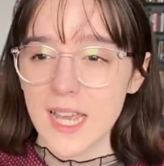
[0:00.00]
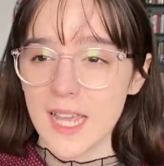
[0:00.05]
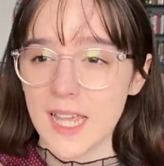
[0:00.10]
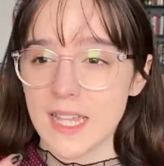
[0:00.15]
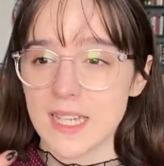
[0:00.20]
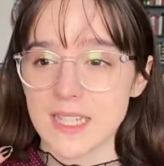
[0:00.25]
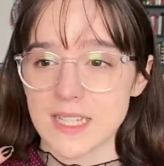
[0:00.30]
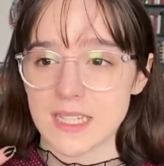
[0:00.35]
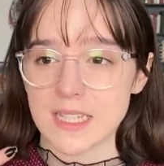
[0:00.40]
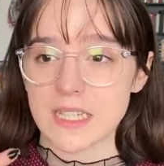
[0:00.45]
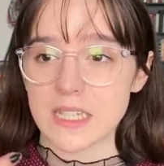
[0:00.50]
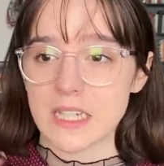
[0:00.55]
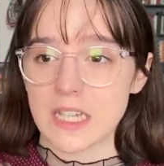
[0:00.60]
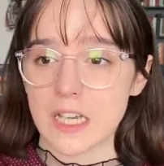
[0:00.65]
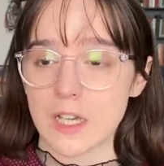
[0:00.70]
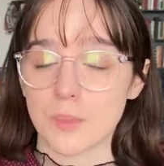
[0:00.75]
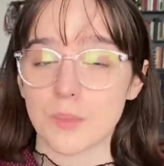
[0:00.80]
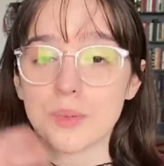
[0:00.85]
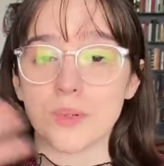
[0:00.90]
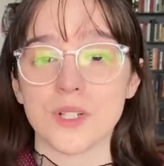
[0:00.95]
He doesn't
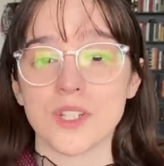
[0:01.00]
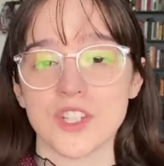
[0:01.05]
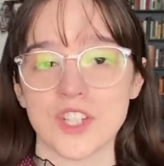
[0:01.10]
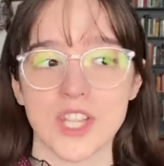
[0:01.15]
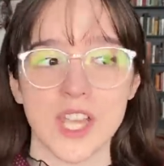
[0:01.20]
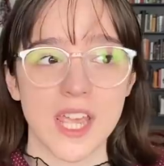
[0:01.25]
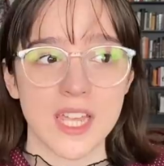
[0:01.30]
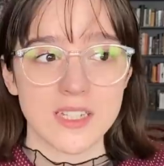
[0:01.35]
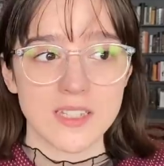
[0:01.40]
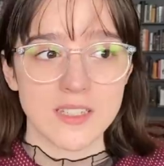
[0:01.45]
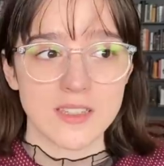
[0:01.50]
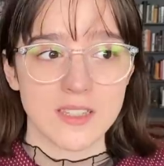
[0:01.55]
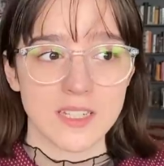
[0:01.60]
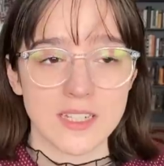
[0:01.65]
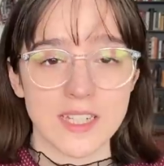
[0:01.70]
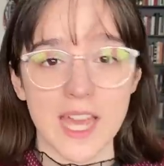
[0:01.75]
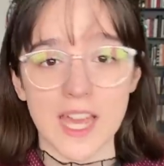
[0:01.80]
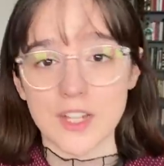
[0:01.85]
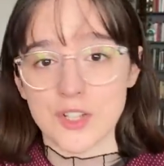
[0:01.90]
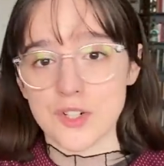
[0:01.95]
appreciate the
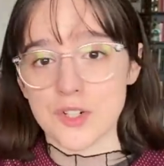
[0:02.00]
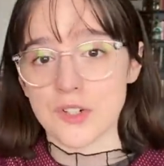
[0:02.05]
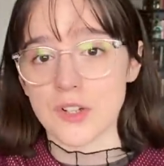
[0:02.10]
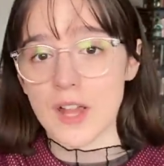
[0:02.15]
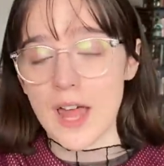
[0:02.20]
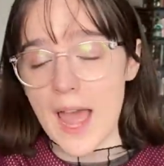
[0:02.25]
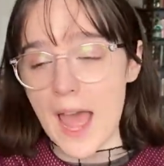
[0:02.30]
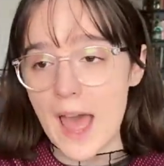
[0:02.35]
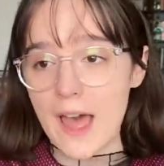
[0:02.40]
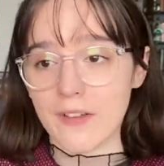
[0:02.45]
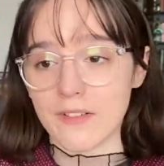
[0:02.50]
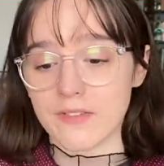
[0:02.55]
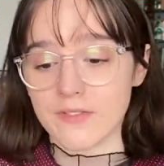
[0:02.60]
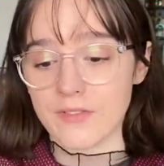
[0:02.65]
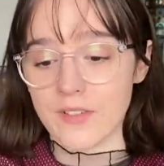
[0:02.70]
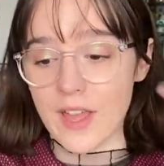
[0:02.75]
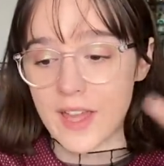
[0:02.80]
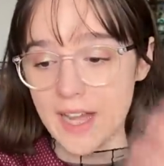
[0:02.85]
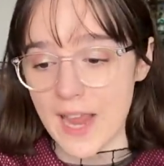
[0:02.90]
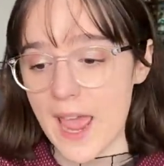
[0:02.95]
natural
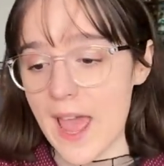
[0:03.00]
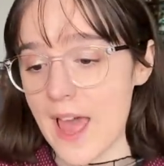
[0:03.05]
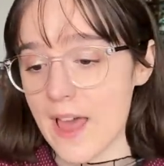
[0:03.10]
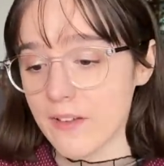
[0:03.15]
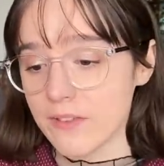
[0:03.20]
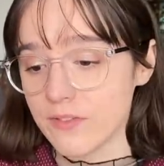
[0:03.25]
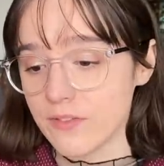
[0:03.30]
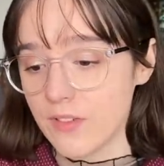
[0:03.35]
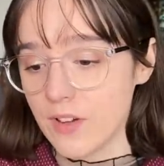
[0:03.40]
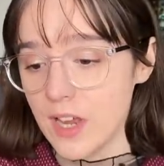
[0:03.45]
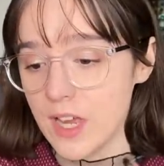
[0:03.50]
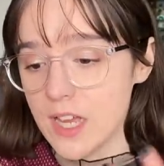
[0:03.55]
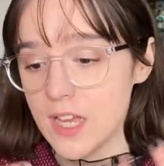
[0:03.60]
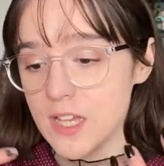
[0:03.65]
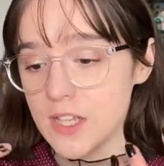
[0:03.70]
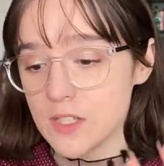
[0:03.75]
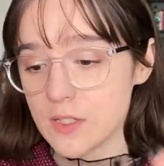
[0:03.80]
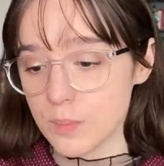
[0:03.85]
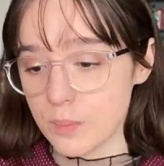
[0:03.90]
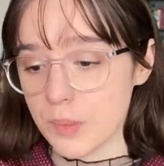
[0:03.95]
half and half
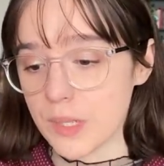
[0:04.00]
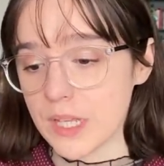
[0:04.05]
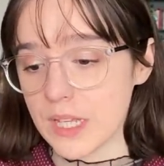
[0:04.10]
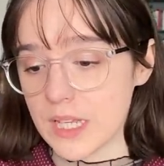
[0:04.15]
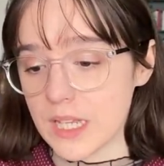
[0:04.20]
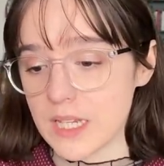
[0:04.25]
split.